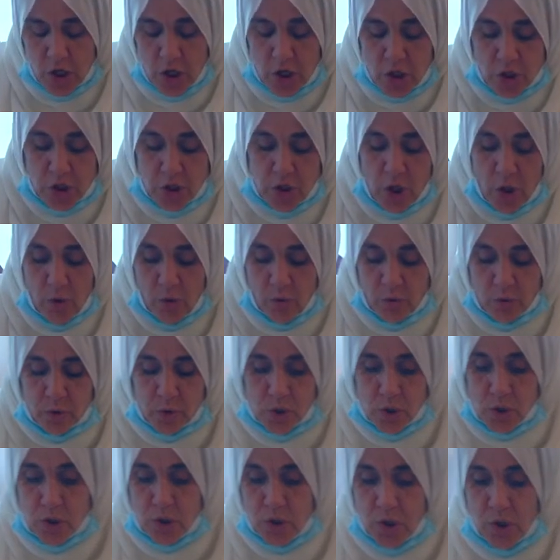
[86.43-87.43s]
So
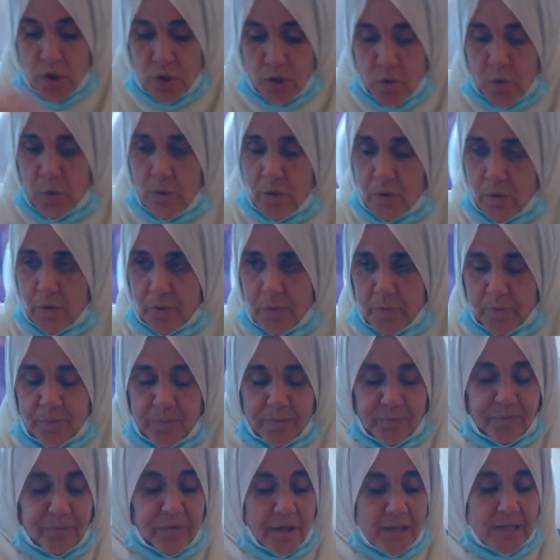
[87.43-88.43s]
Sue
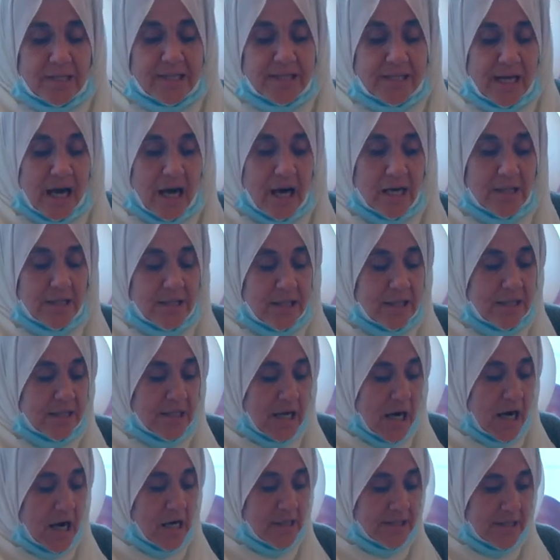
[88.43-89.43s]
started
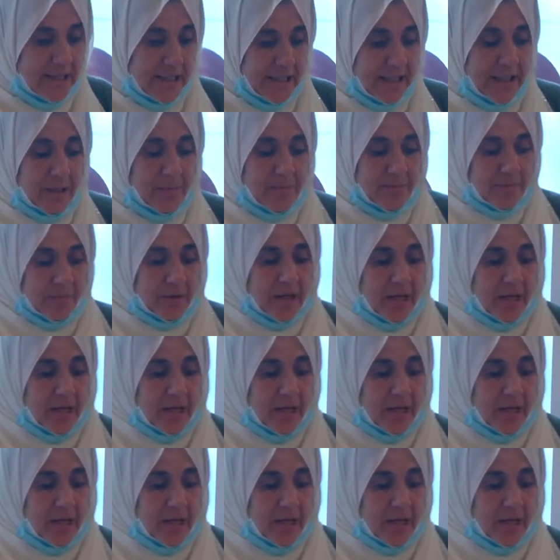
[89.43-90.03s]
our team